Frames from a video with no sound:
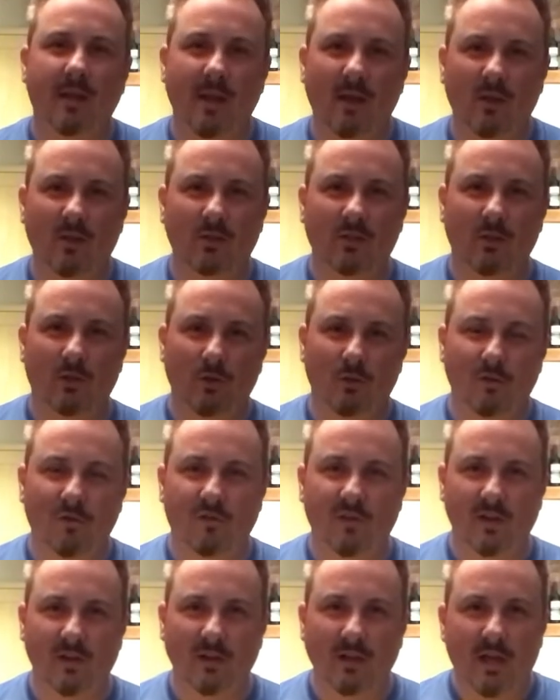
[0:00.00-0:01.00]
else that you
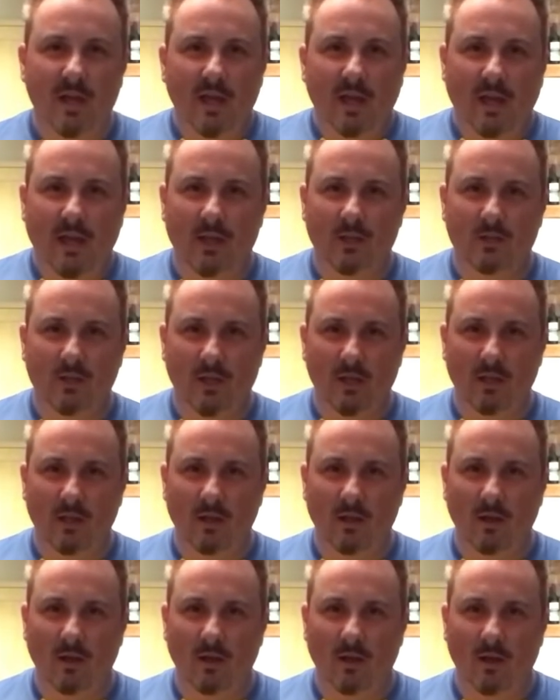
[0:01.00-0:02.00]
feel is in
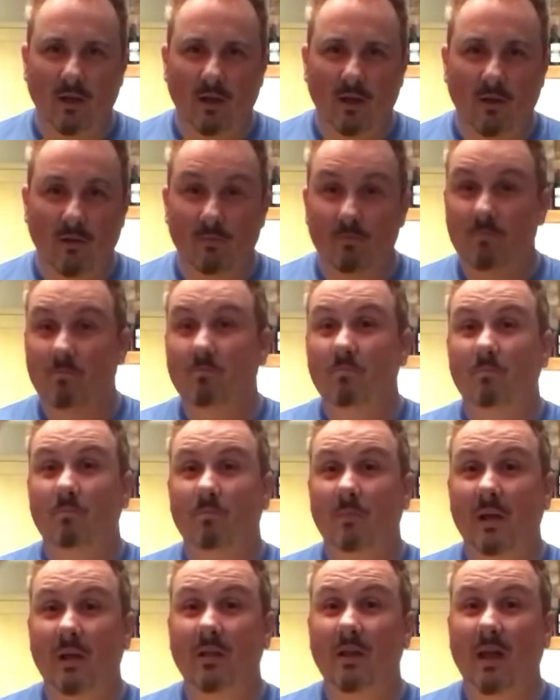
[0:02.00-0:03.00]

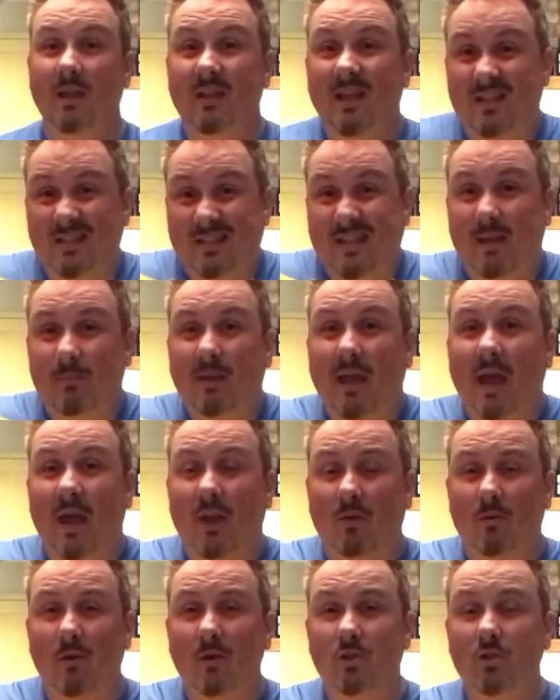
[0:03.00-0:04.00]
that same
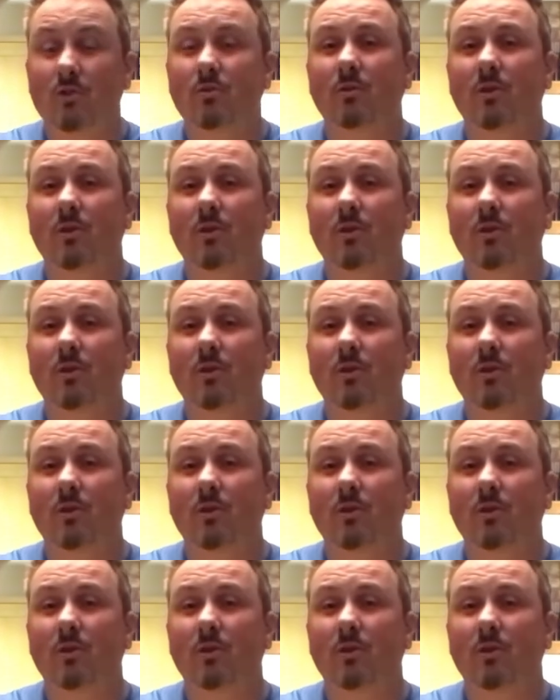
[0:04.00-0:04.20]
category as you.